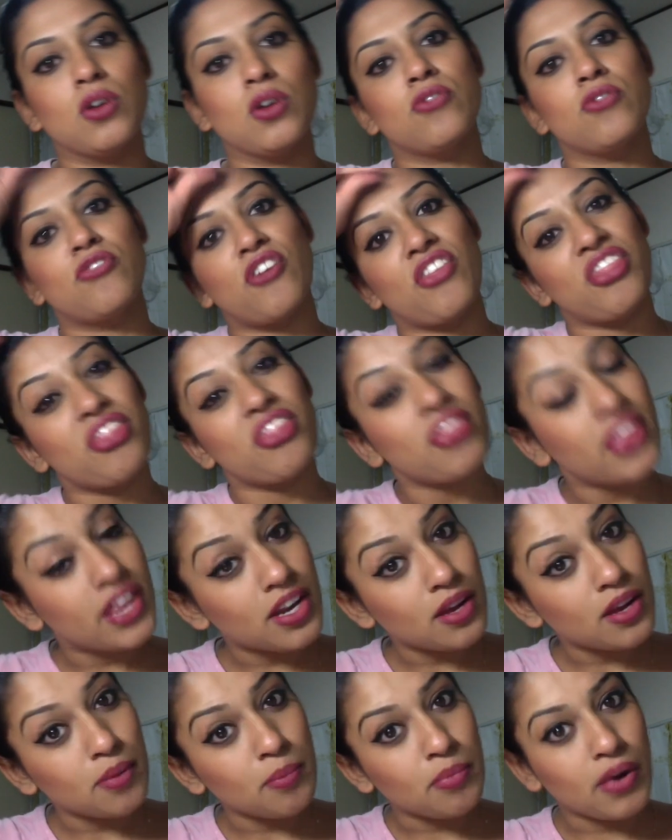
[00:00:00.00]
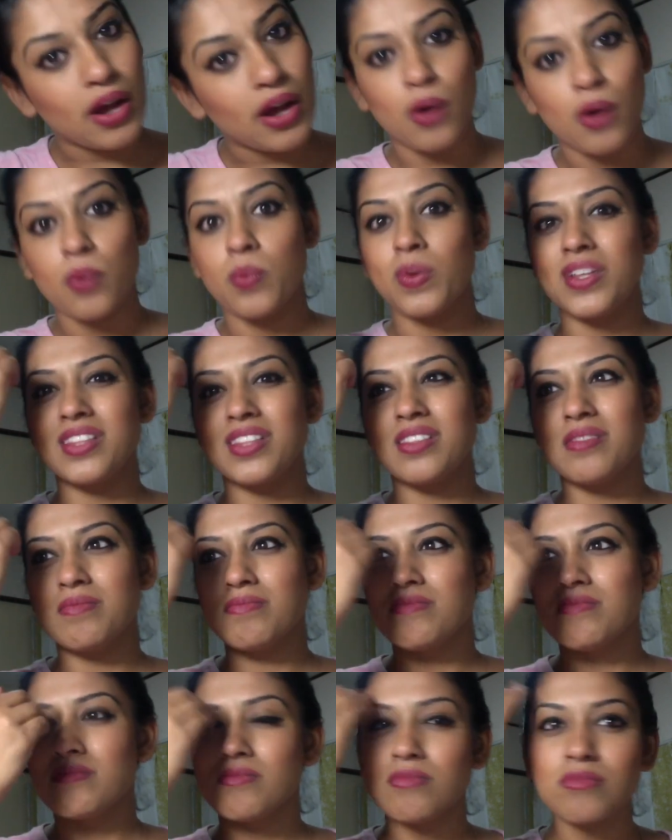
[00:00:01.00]
for a thinner brow with
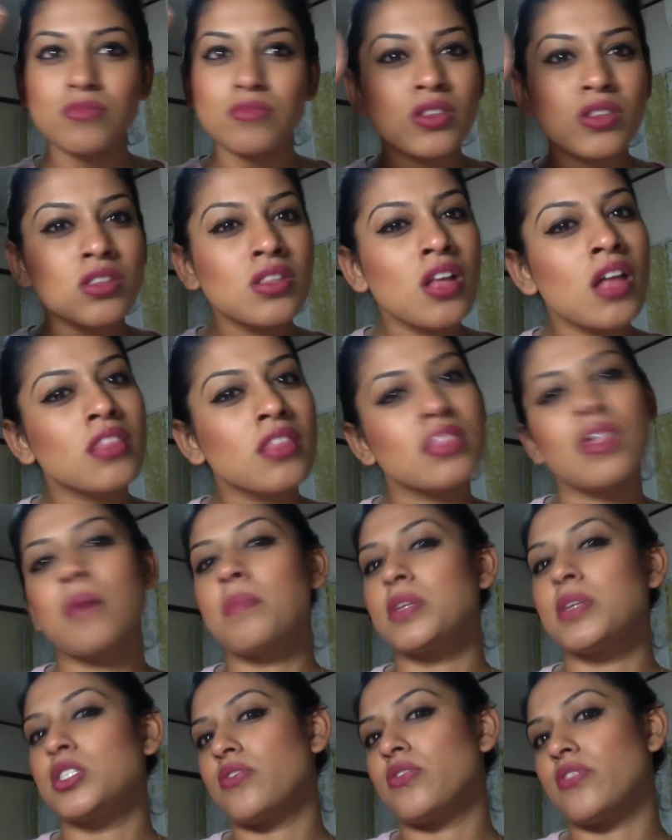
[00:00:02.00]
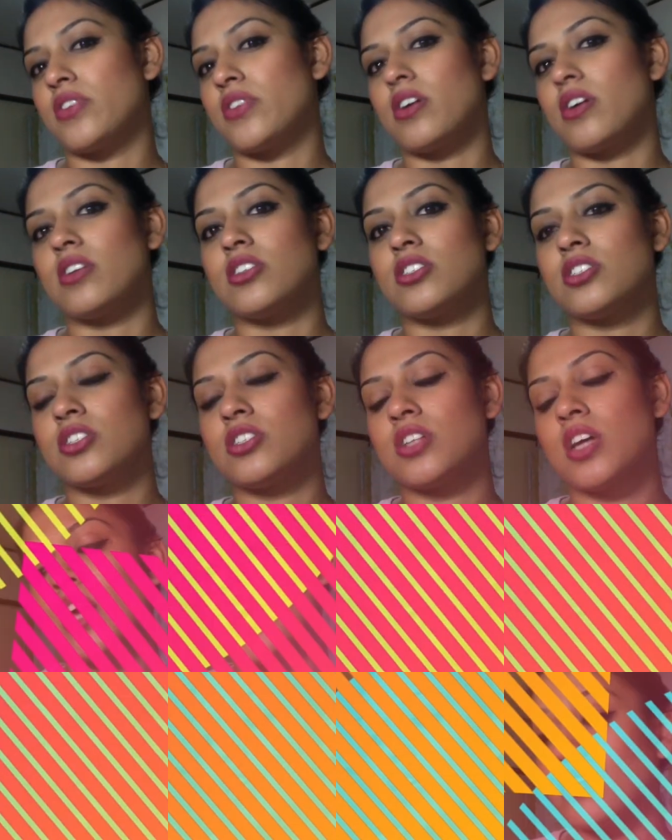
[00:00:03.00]
not that much of an arch.
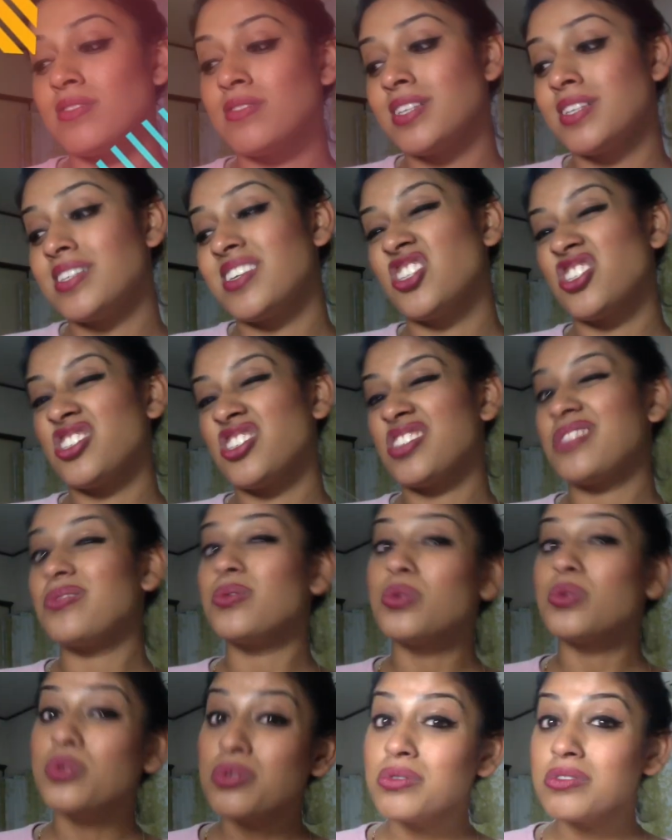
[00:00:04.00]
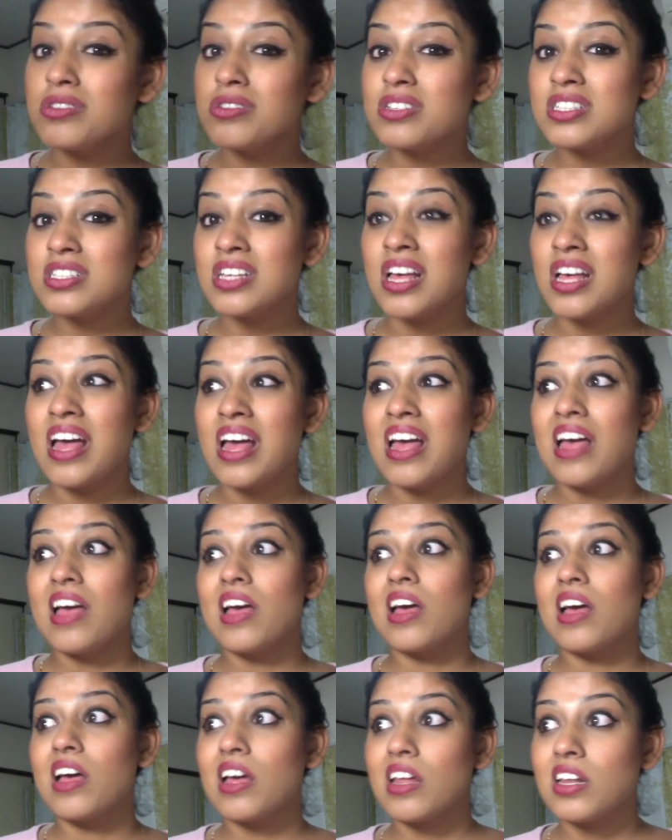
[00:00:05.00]
Now these are just rules,
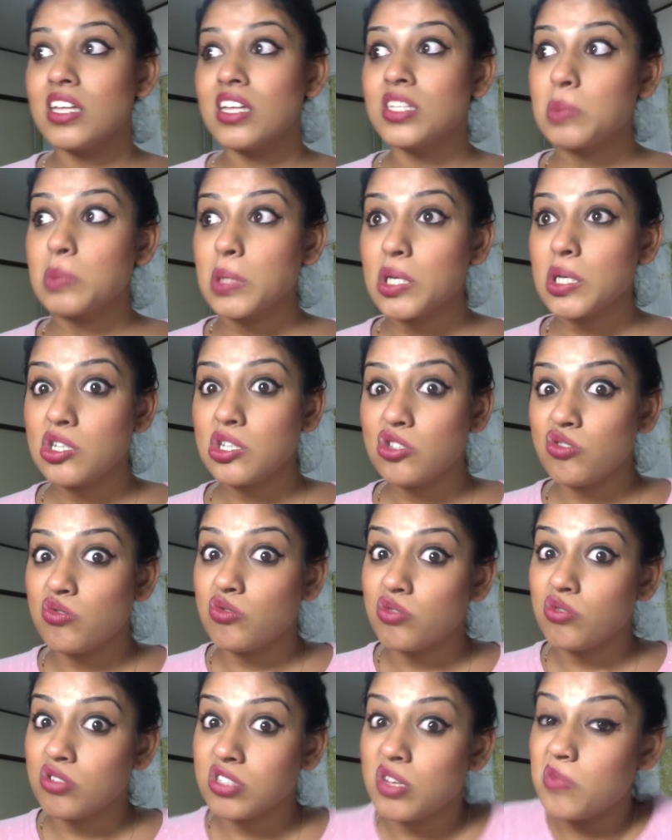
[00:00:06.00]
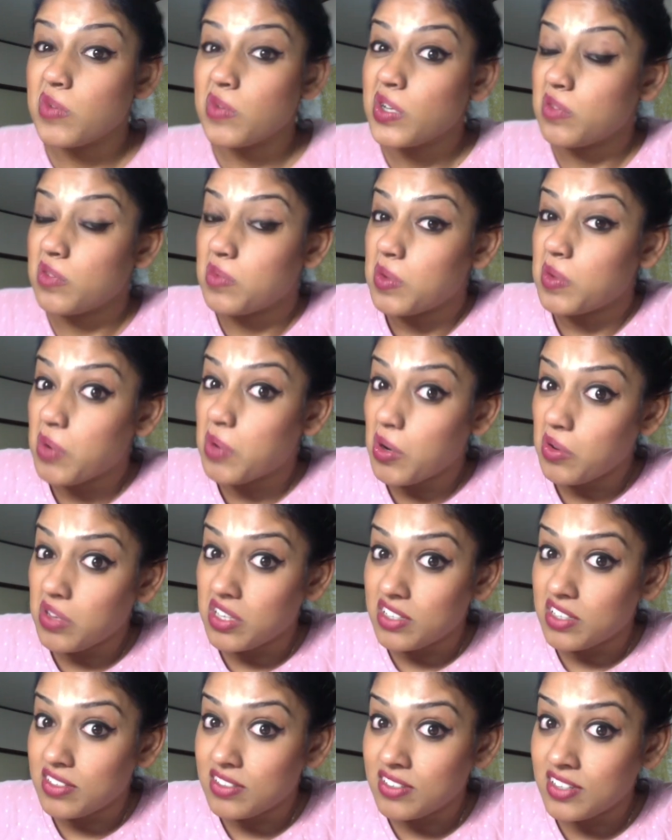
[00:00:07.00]
and let's be honest, rules are meant to be
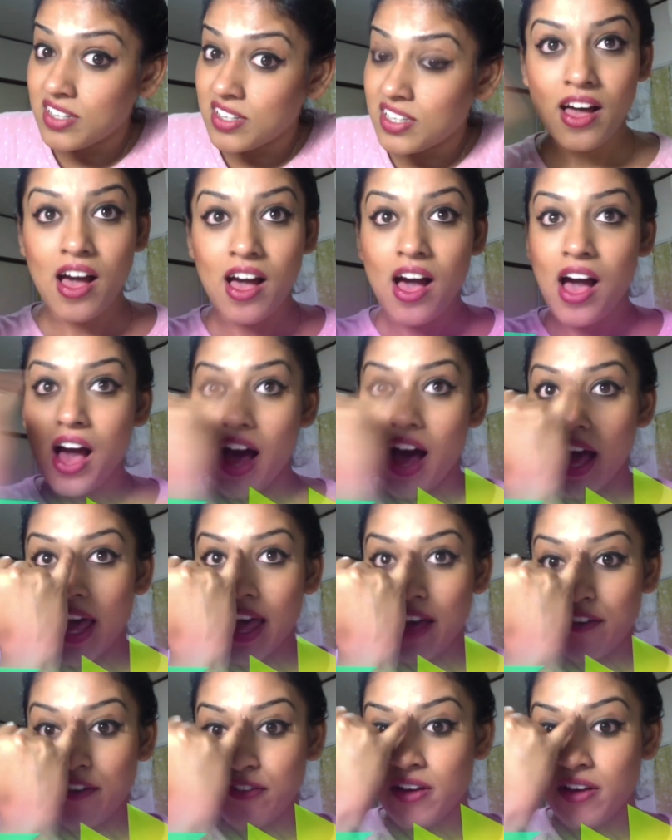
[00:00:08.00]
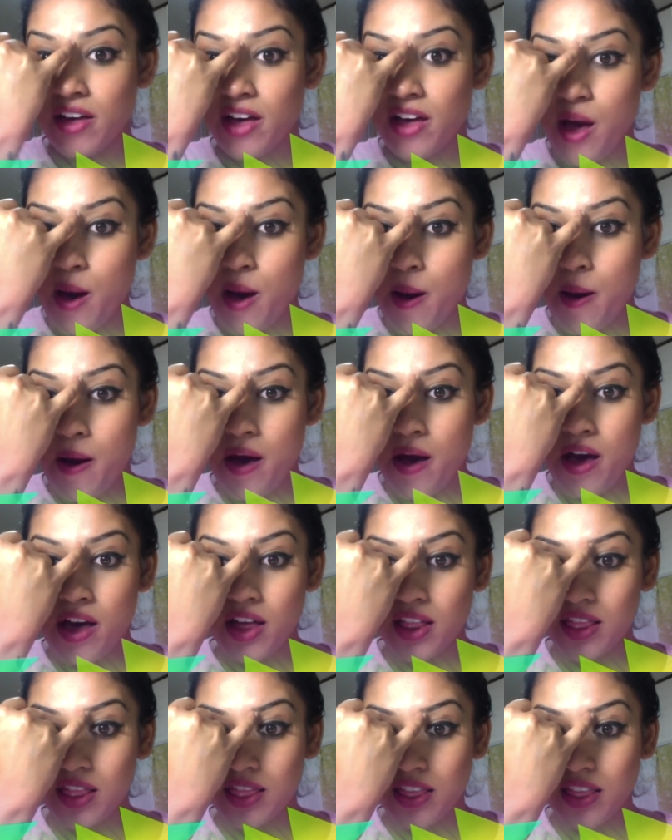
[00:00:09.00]
broken. I have
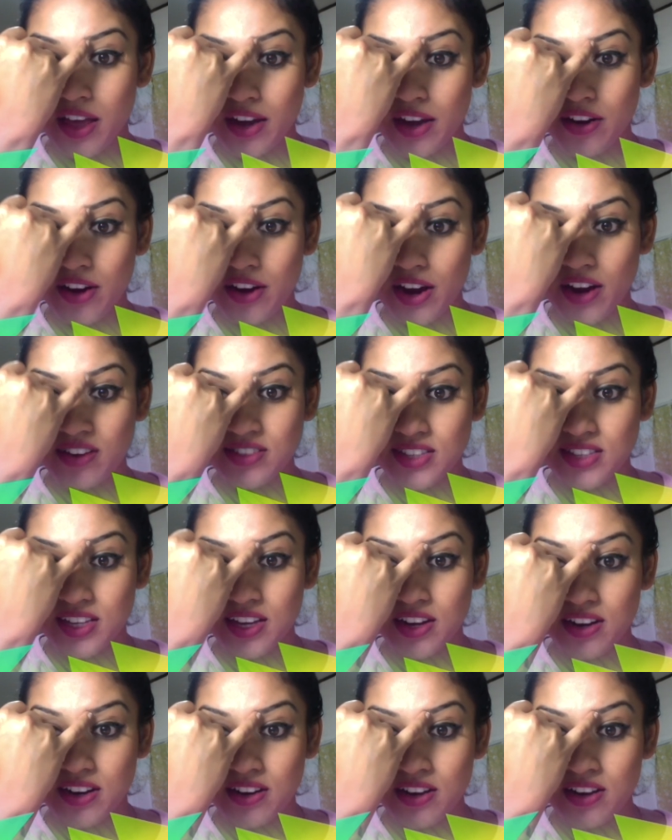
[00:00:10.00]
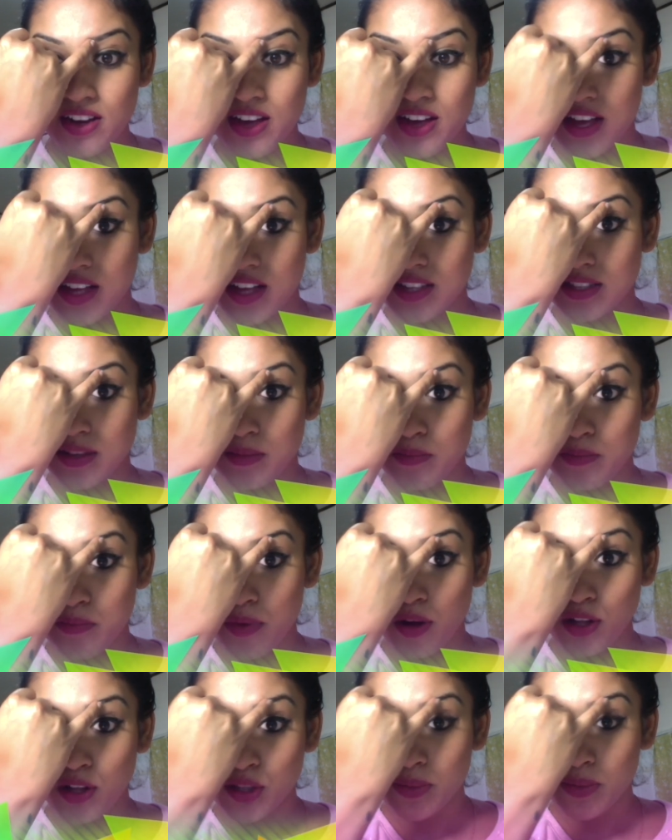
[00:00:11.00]
lighter hairs here, some
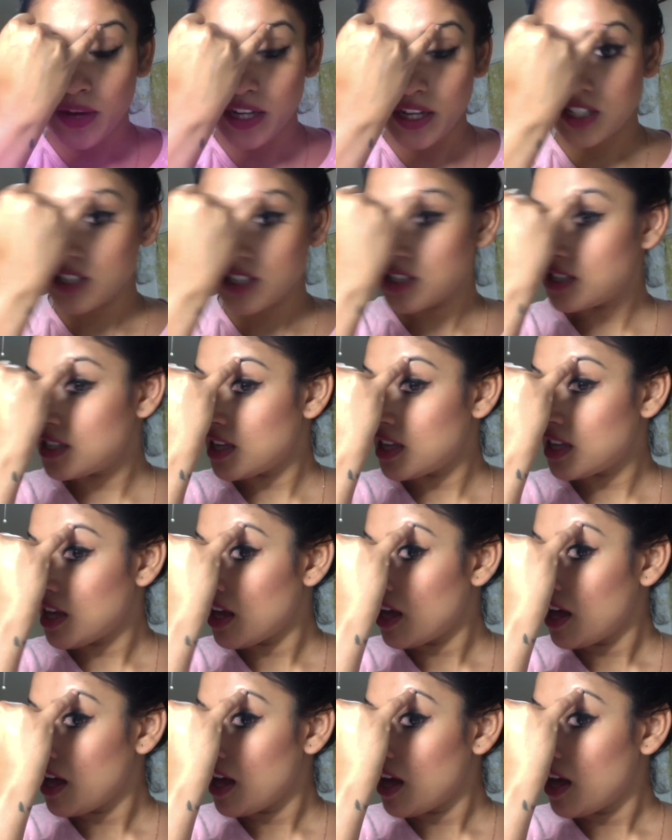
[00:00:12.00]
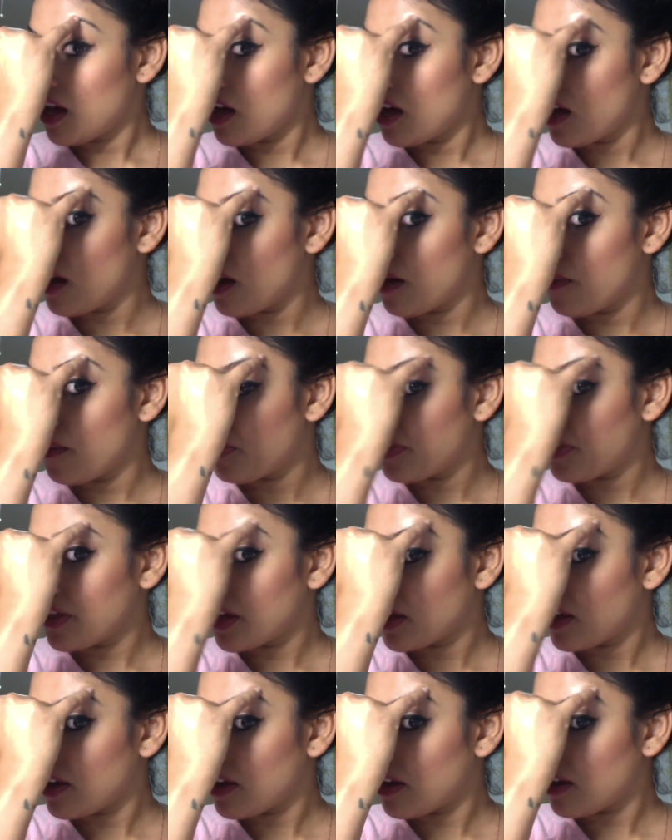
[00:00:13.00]
bald patches,
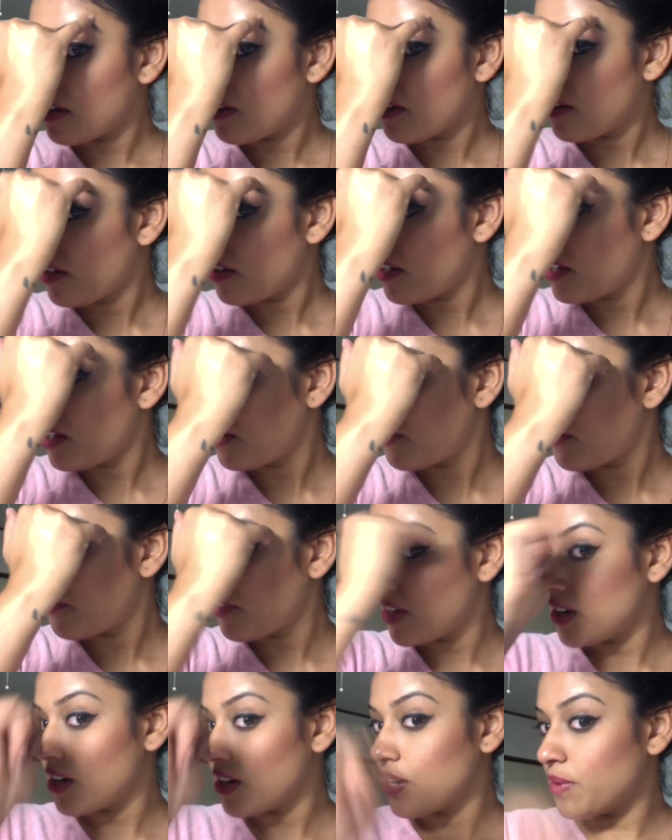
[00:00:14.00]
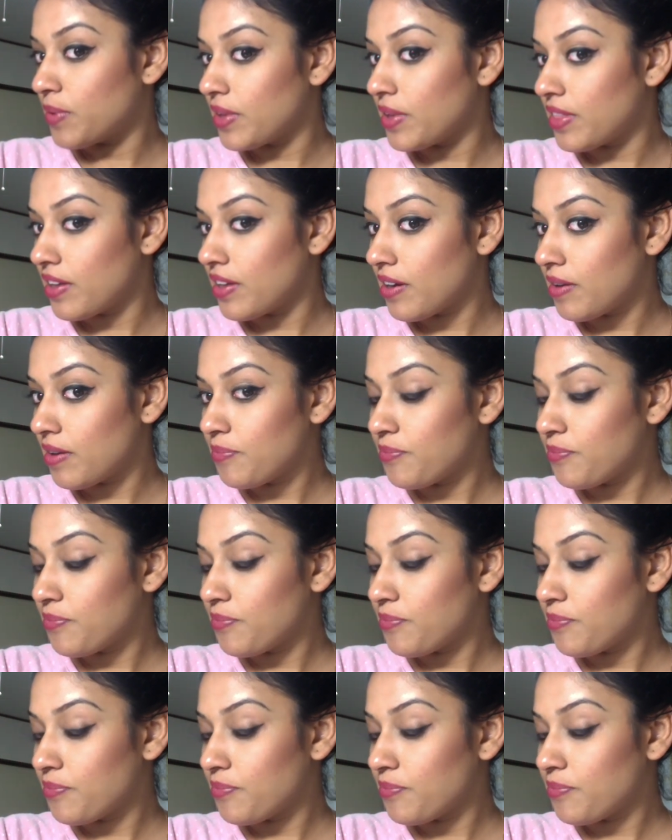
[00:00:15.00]
thick here, faded away there.